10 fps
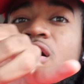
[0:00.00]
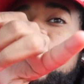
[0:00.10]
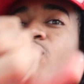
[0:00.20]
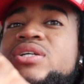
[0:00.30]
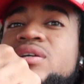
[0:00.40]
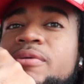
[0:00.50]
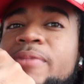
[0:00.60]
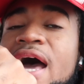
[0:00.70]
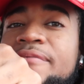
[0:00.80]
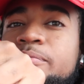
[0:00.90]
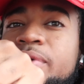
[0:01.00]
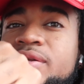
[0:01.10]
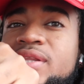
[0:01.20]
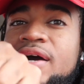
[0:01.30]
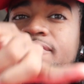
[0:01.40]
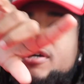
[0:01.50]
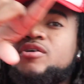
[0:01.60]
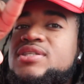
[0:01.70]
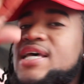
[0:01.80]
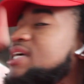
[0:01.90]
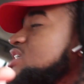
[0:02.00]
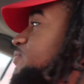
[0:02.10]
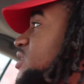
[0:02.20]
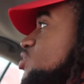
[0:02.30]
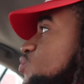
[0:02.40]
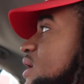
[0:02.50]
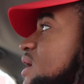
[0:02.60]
gonna wish him a happy birthday. I'm gonna go take his pictures right